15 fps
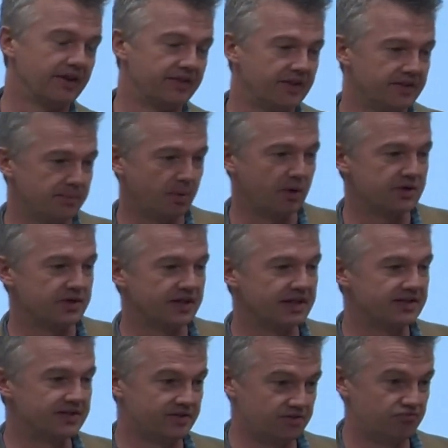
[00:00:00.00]
that this person
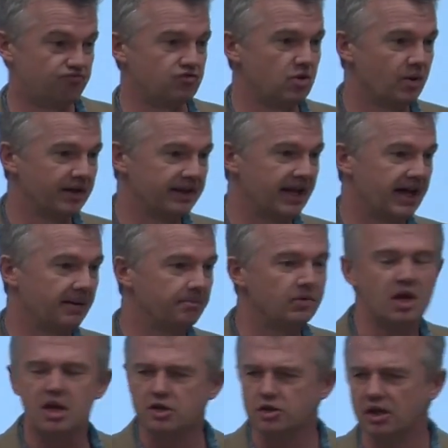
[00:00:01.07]
is doing that.
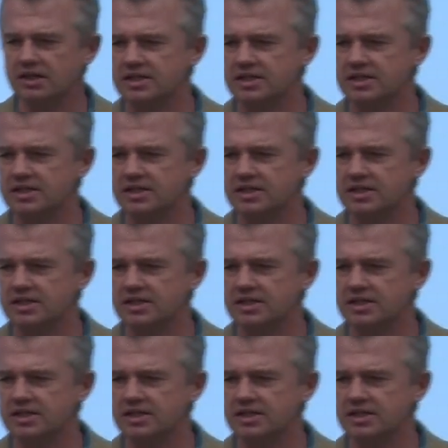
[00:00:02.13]
So